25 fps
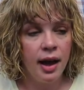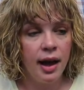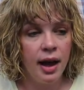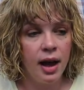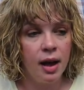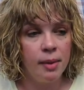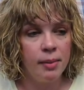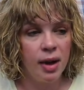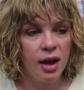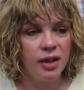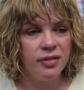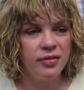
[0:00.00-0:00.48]

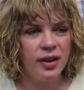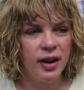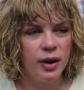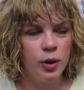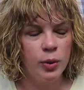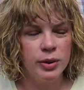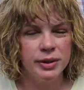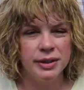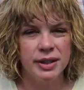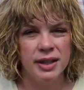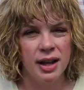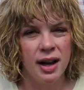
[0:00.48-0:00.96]
Um, I
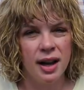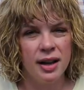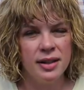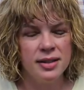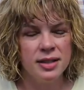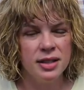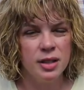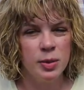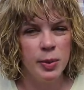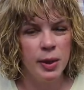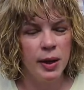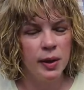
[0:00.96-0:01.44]
find quilting
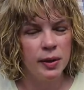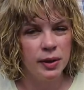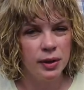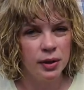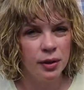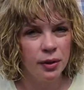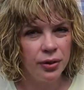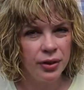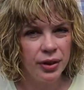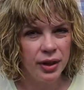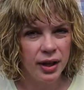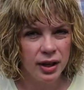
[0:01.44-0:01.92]
cottons to be a
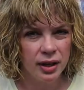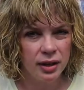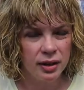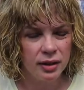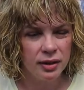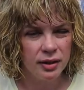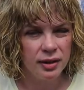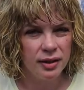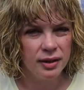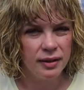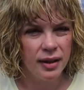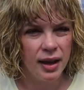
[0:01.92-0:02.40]
little
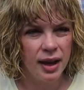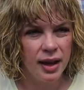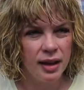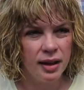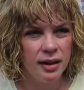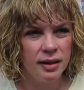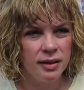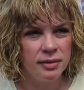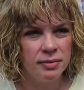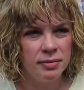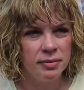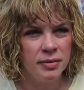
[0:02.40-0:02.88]
thick
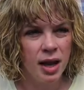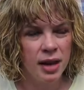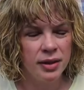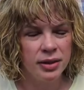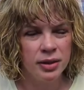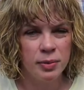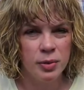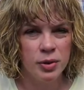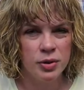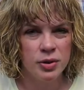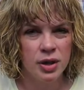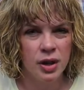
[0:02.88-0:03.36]
and
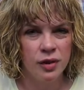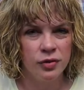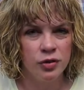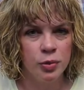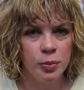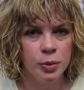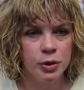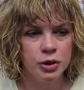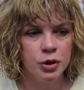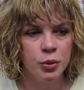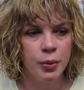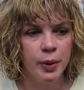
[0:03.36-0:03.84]
not the most
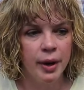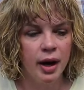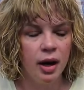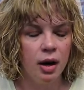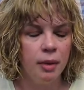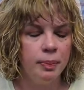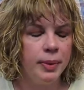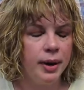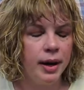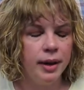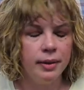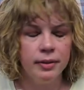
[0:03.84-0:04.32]
comfortable to
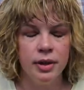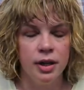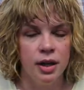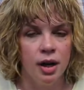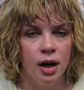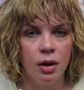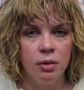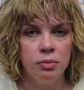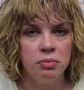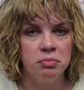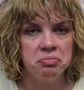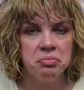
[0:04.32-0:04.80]
wear, but you
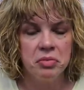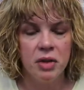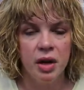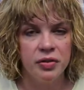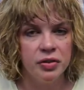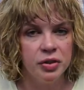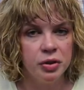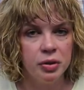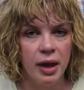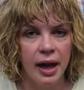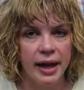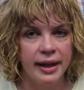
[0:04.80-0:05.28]
know,
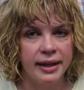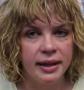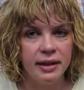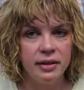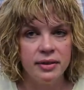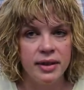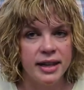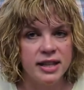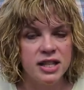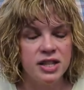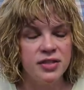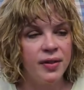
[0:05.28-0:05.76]
if you like
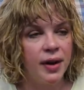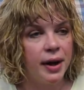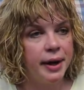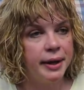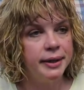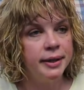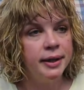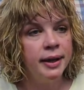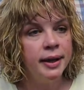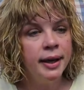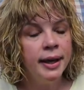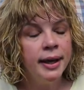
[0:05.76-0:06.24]
it, that's
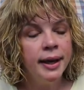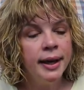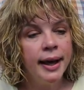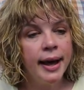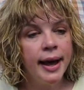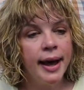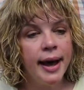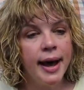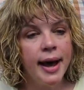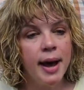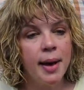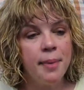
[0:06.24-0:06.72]
fine.
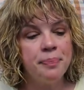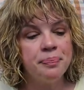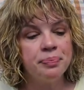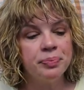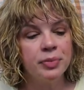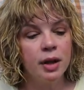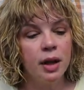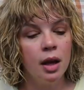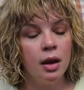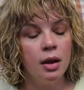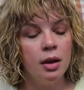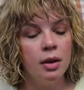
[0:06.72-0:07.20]

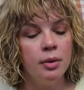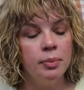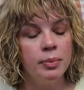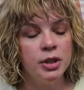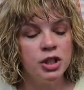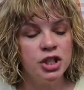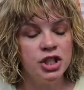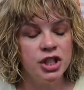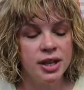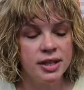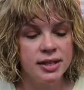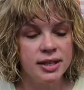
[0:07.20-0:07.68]
Um,
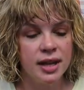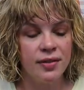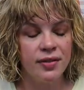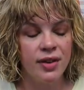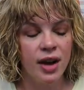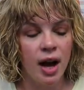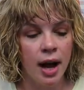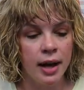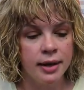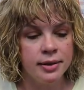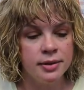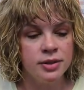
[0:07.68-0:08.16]
but she does
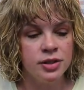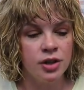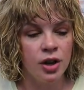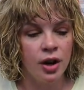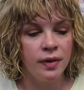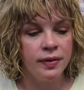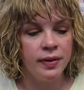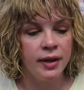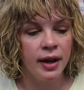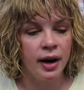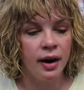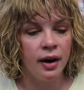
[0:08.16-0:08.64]
have cottons
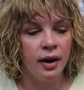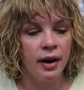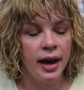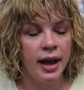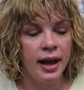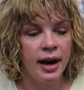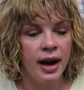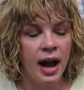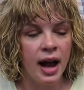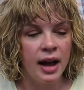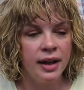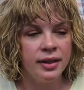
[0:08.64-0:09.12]
on there,
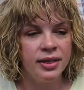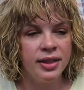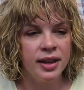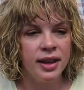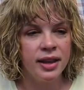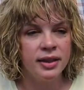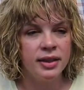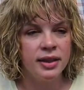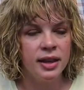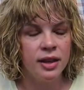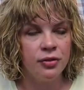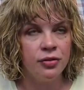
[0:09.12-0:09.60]
and I
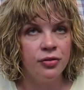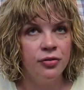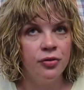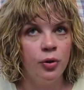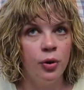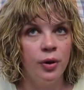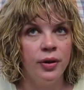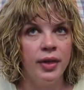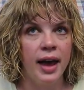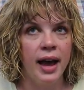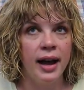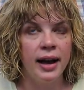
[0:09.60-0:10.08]
think that
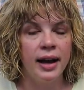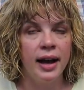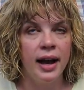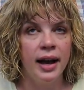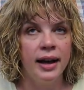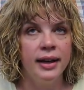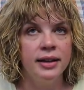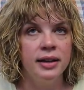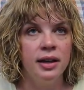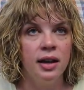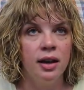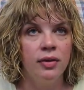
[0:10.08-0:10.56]
for that
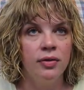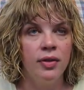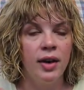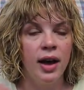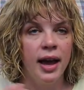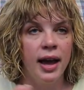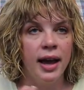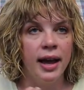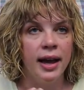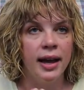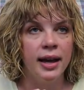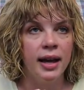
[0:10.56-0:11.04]
kind of
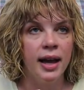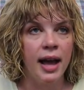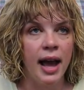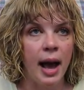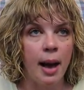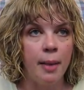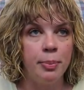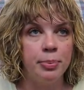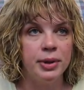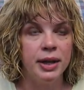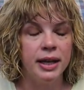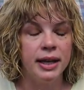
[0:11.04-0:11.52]
a
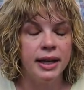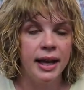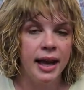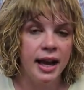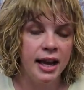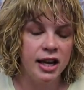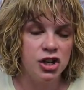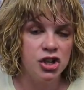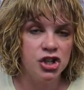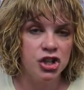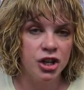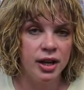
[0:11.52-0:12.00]

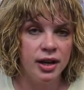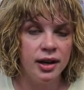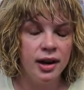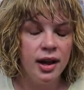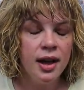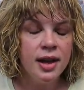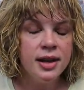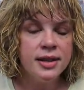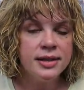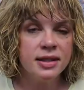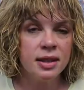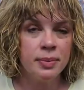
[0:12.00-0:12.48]

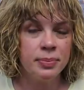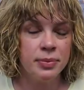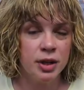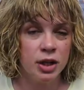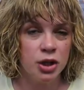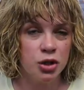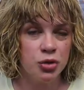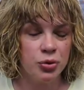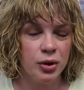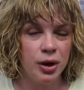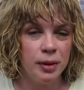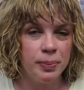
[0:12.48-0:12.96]
application,
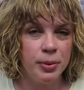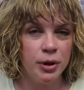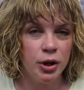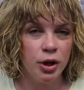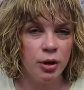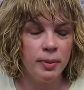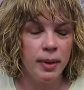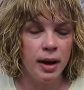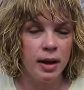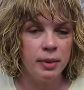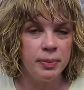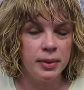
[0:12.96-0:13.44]
something
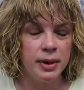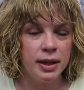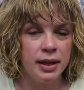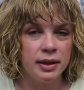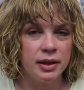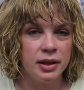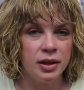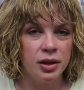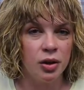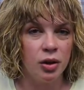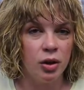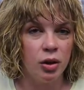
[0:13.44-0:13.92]
drapier might be
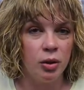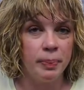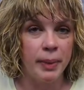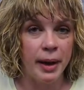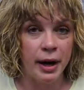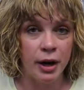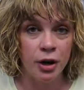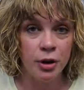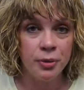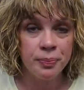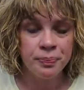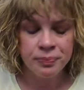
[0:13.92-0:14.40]
a little
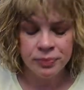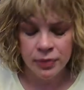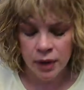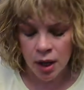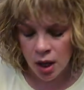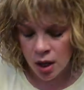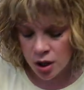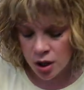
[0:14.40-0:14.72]
better.